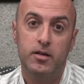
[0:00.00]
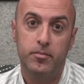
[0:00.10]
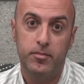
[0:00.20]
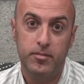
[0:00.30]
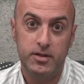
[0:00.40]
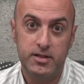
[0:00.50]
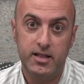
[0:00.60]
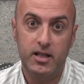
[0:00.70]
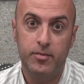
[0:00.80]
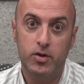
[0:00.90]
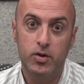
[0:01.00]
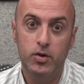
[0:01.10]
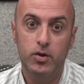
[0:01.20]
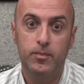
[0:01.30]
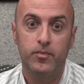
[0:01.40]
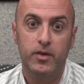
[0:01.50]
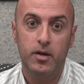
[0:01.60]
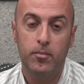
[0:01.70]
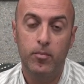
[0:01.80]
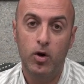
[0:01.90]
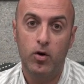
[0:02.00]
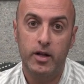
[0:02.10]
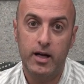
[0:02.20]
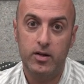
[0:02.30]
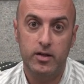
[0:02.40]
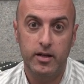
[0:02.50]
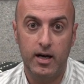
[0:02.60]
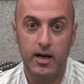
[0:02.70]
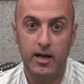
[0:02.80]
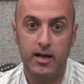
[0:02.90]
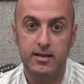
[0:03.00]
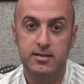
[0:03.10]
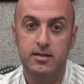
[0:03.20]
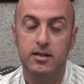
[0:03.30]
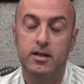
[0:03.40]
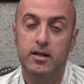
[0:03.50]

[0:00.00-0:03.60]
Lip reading: Mistake number 2, blowing out the highlights.